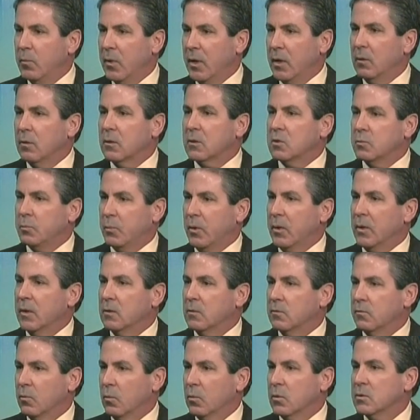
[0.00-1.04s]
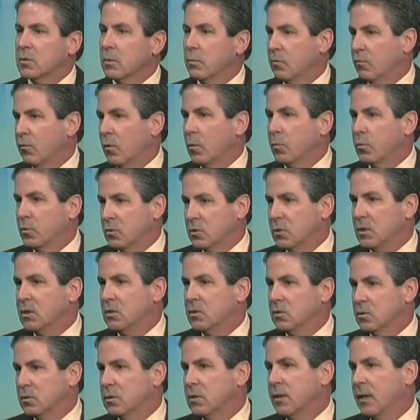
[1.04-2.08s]
a better experience for some of our
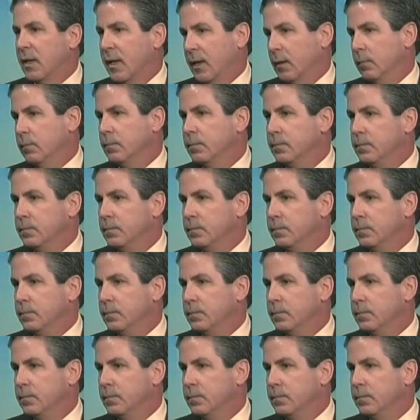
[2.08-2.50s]
procedures today.